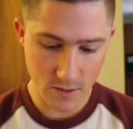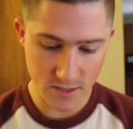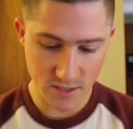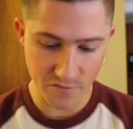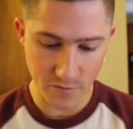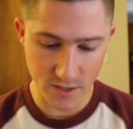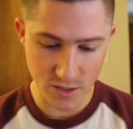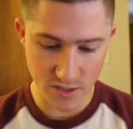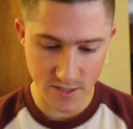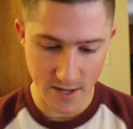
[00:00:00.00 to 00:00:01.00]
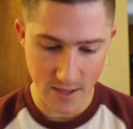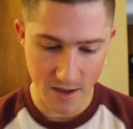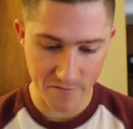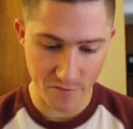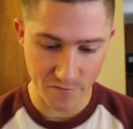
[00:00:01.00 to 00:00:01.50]
Let's see if we can just stay
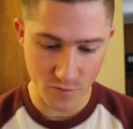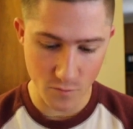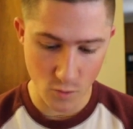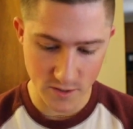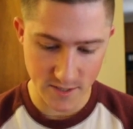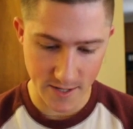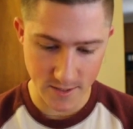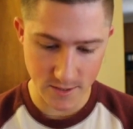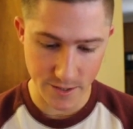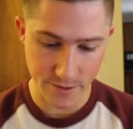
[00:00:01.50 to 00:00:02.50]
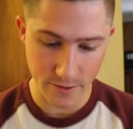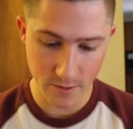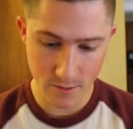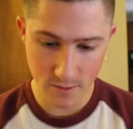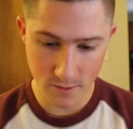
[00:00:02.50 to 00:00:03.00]
alive for a few more seconds here.
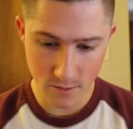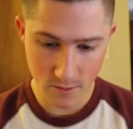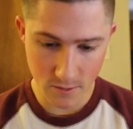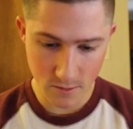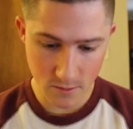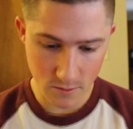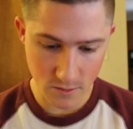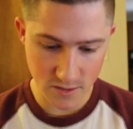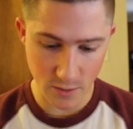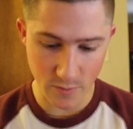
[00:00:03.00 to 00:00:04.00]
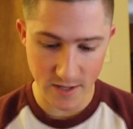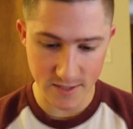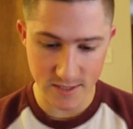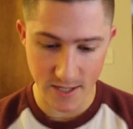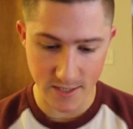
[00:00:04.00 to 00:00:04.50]
Looks like we
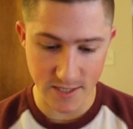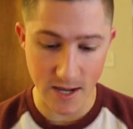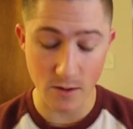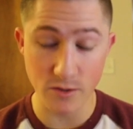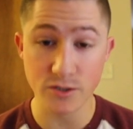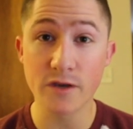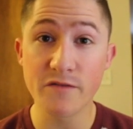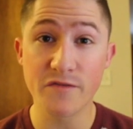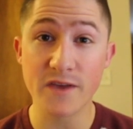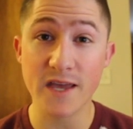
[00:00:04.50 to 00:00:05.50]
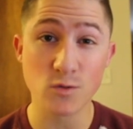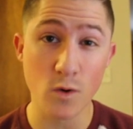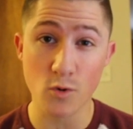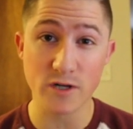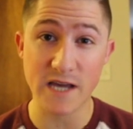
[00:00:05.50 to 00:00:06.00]
got the second tower, so even if he gets
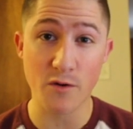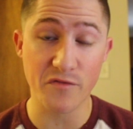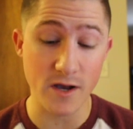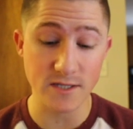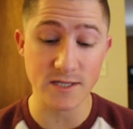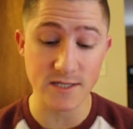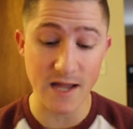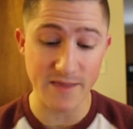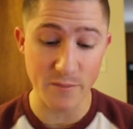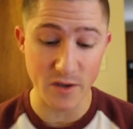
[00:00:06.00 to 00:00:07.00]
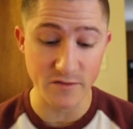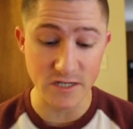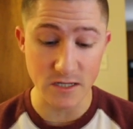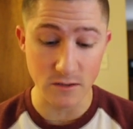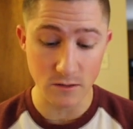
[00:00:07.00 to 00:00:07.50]
one more tower for us, it's not that big of a
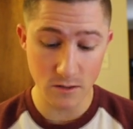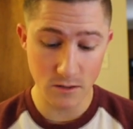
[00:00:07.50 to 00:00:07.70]
deal.